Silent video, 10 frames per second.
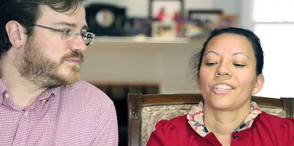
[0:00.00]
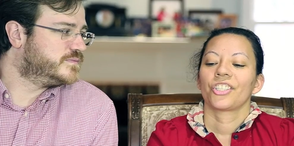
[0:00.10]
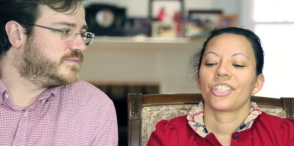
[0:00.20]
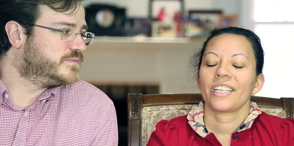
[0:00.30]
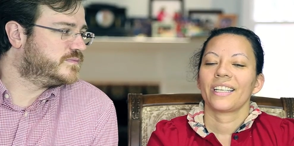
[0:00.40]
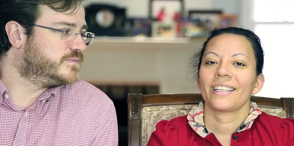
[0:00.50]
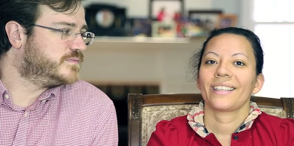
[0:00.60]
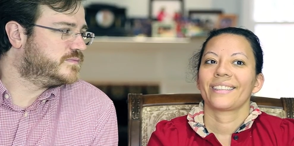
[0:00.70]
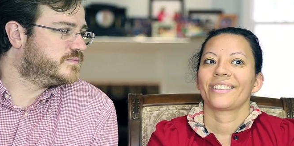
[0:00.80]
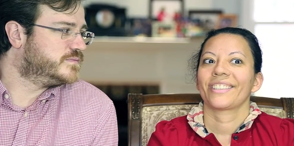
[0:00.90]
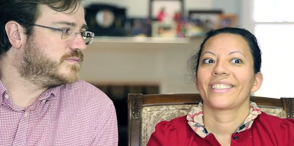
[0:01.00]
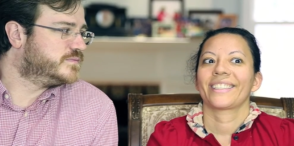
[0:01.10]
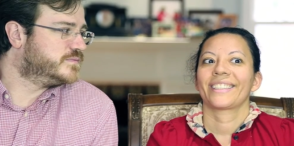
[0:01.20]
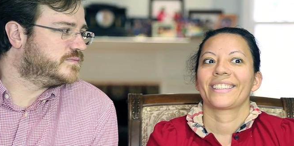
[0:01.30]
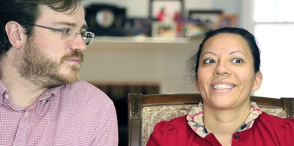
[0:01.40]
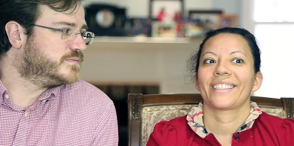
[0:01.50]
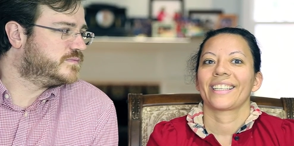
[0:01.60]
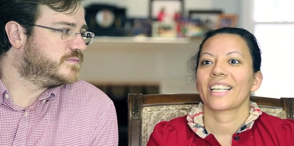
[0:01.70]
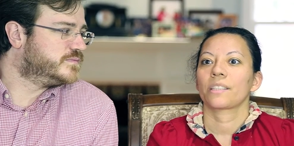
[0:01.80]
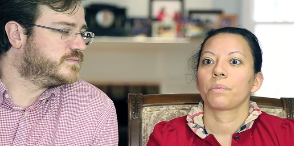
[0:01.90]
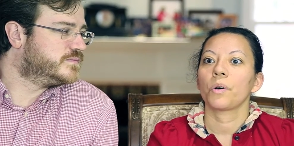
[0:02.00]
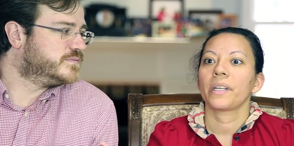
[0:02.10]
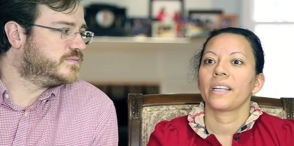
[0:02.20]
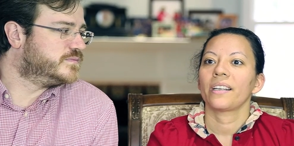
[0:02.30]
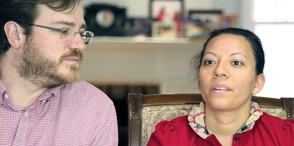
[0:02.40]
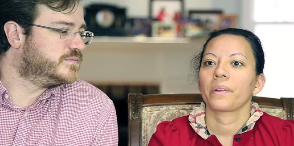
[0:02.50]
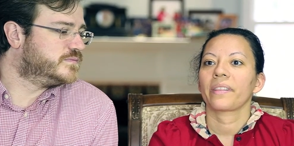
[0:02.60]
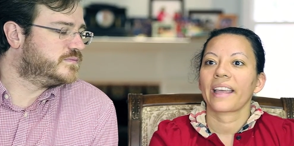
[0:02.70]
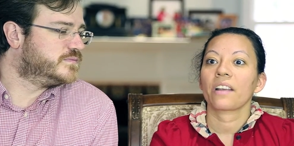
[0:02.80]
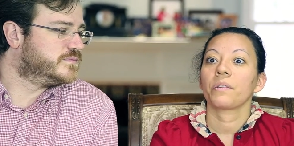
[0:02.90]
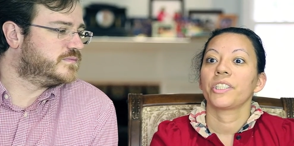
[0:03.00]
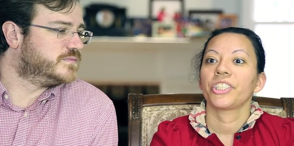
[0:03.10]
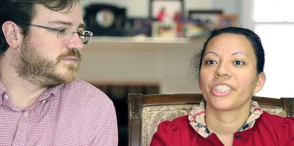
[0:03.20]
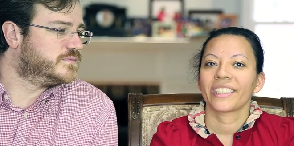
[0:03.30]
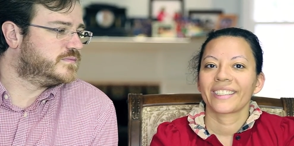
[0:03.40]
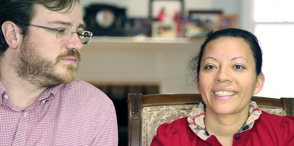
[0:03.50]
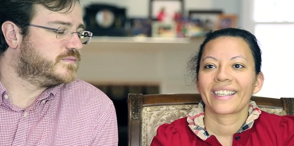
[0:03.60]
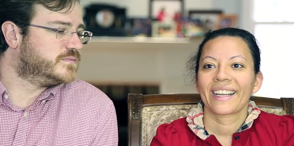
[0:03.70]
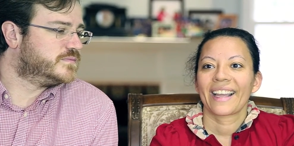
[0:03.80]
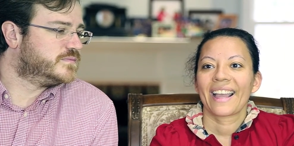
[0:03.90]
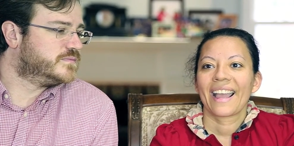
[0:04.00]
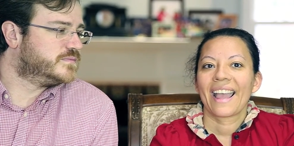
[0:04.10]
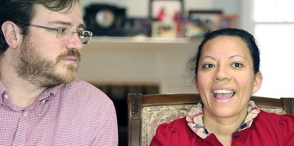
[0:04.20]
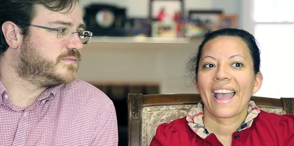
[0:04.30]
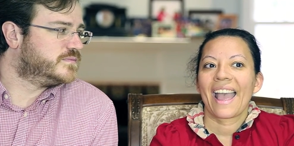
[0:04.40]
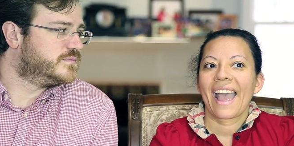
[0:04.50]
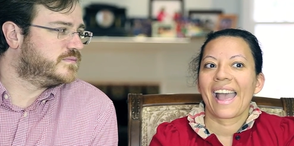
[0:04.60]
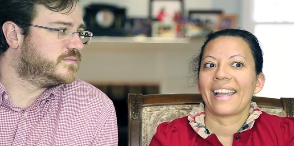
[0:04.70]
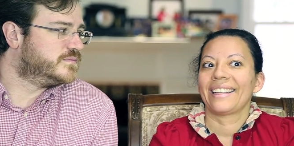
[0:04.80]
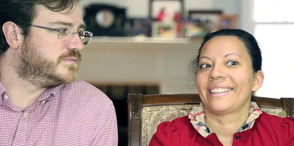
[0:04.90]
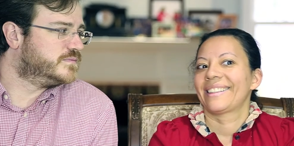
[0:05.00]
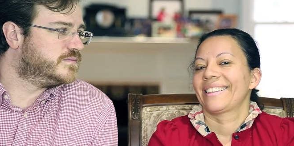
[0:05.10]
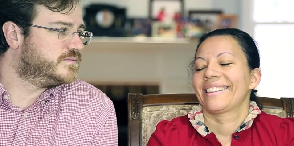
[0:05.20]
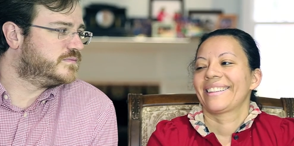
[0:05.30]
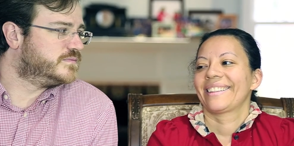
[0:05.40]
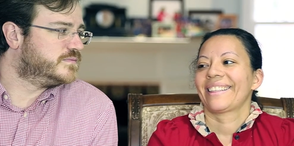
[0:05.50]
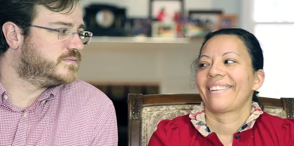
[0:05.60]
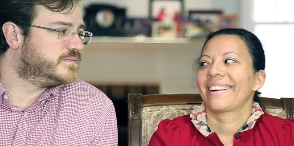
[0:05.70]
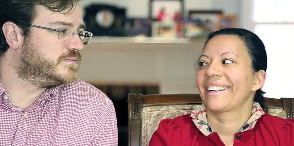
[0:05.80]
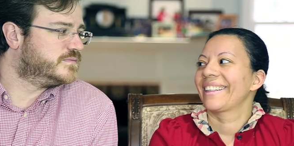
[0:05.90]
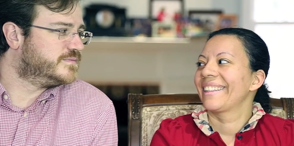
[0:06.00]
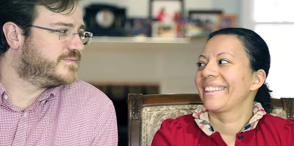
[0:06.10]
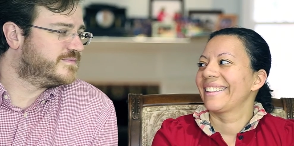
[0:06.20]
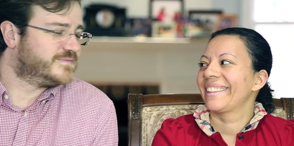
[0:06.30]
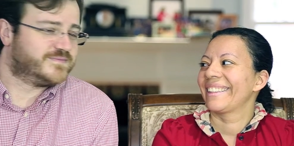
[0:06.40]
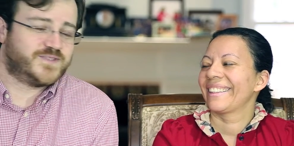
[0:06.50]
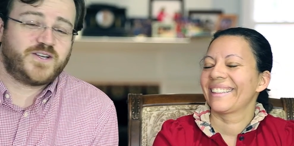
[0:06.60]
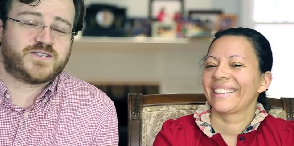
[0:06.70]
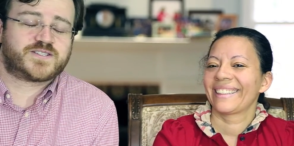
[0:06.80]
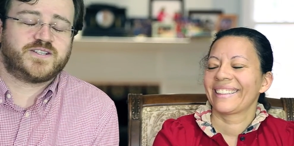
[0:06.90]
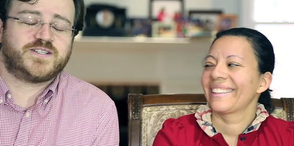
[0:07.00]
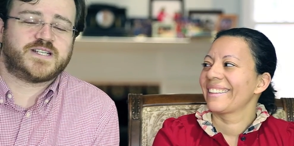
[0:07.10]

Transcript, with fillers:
Speaker 1: she just exploded with language. And
Speaker 2: no, it's, I,